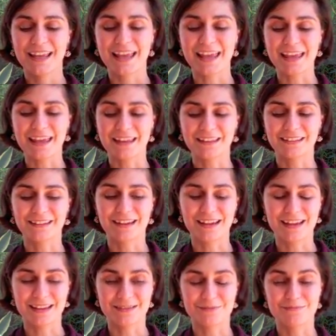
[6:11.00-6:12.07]

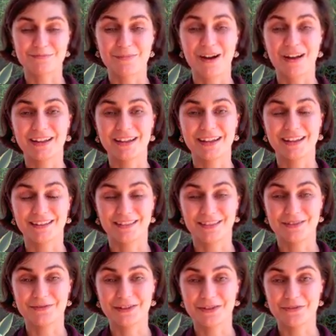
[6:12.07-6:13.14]
in my
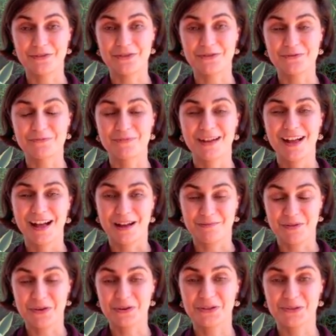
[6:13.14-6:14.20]
living room. I'm
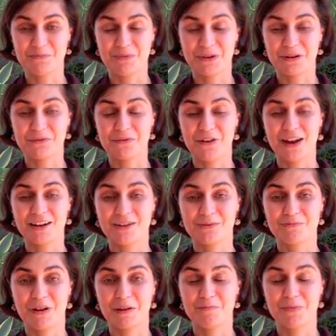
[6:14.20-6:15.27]
going to put it right
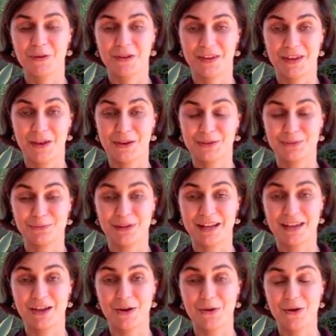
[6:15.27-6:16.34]
on my bookcase when
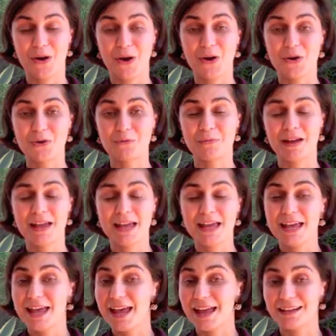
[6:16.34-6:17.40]
I go home,
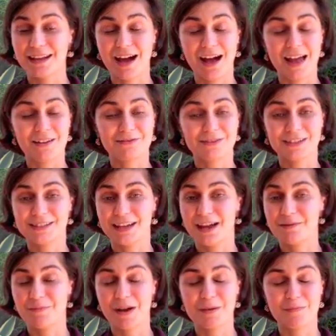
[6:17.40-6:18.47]
and every
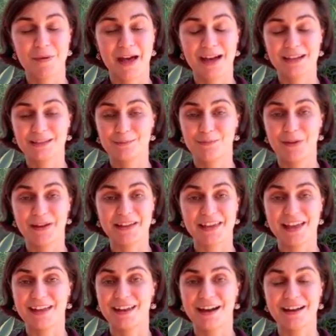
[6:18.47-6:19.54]
time I pass by
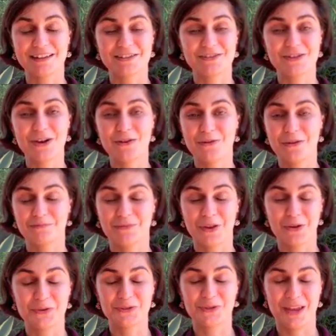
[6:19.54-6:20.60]
it, I know I'm
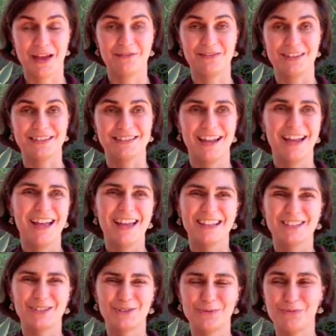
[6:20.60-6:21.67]
going to have this
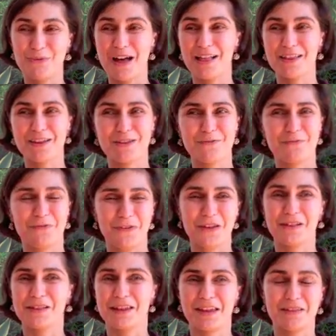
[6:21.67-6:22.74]
swelling
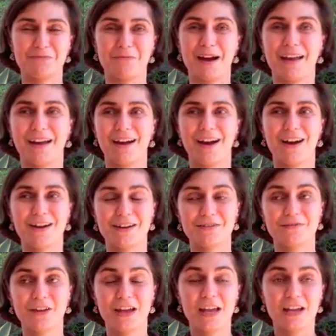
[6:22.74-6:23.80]
feeling in my heart of
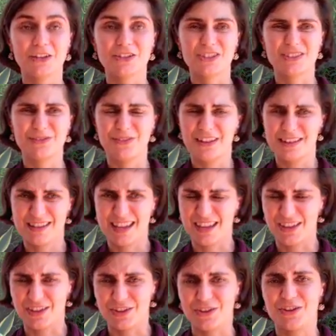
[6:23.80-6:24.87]
just
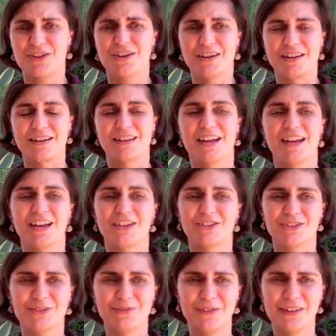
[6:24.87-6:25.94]
feeling good,
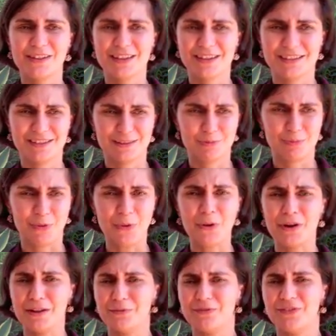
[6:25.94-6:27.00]
just feeling
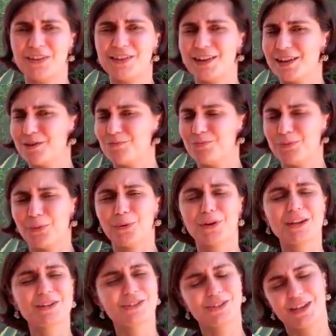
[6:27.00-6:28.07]
supported, feeling
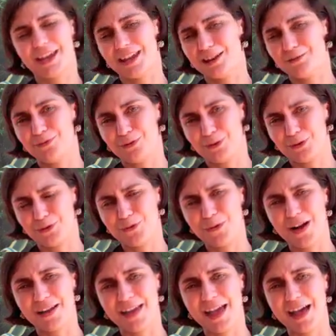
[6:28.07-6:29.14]
appreciated for who
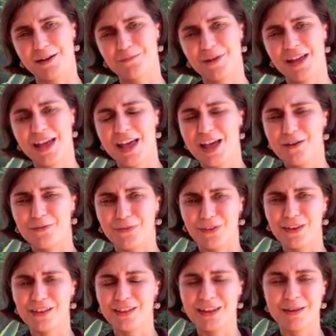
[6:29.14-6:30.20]
I am,
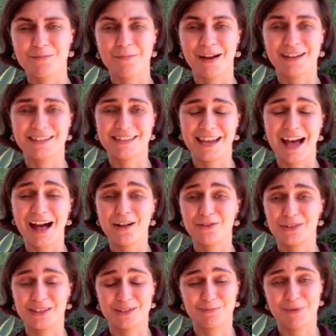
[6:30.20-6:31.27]
feeling my
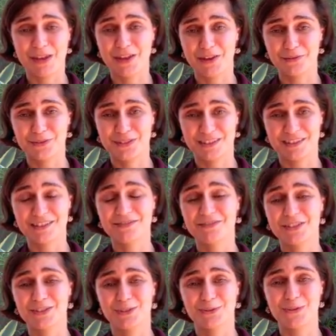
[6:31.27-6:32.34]
talents being of
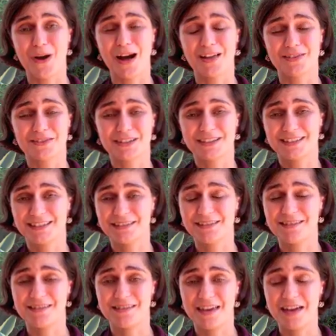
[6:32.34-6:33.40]
service to others,
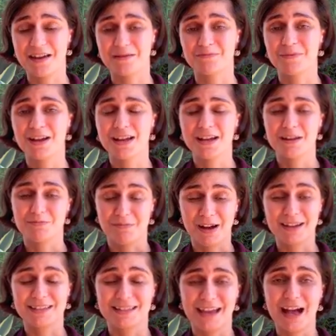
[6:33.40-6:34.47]
and them,
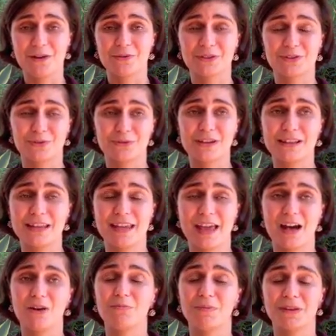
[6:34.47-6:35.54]
my talents, really
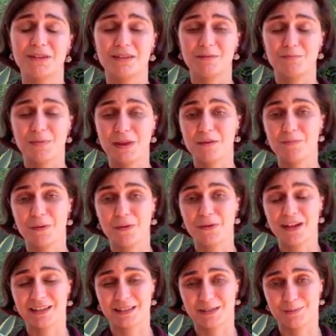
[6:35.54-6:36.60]
helping people
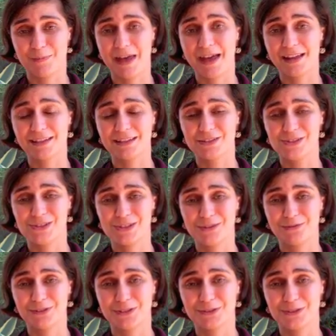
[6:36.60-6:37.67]
expand and
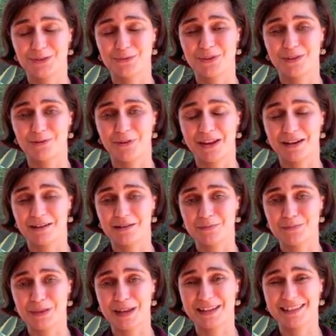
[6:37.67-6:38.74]
shift into greater
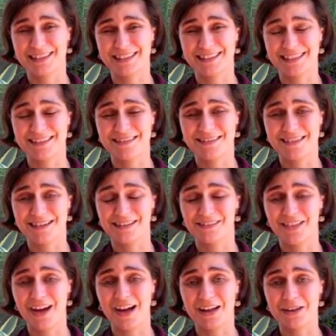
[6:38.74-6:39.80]
places in their
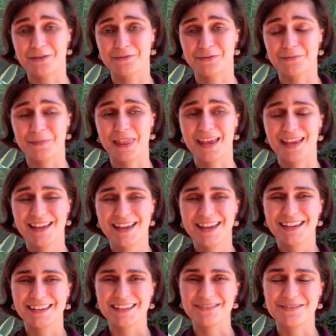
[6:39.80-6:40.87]
life.
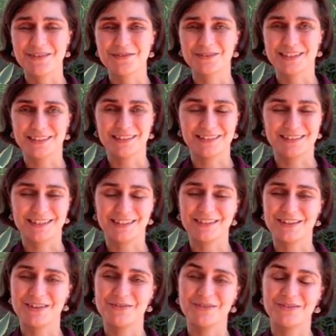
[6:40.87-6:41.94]
You know,
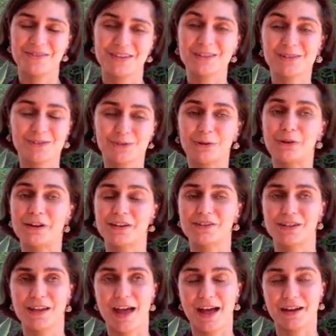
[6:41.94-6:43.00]
telling you this story
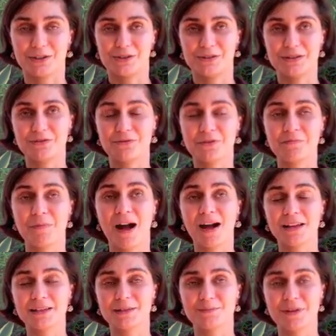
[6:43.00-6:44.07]
actually
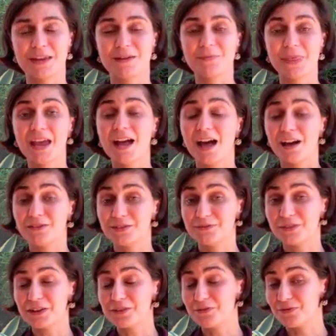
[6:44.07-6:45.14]
reminds me of the
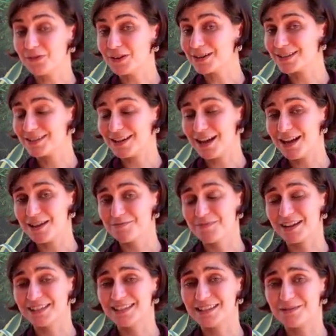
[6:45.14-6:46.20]
very first time
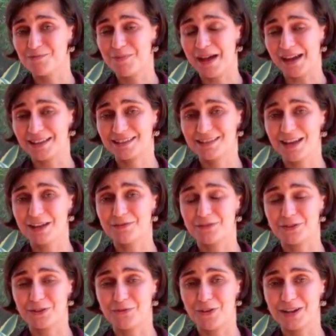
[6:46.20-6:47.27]
I did a past life
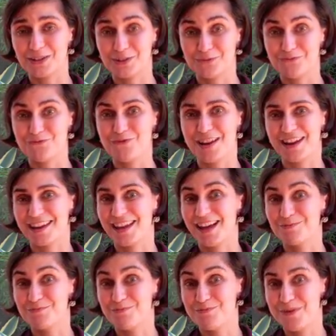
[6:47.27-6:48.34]
regression when I
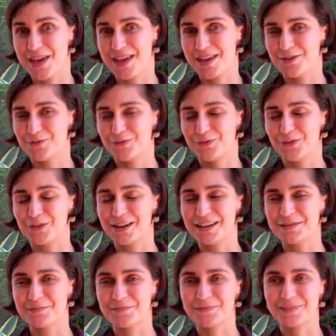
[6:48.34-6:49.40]
got paid for
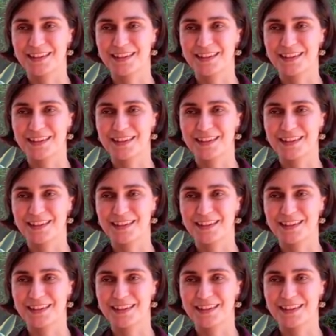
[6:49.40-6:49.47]
it.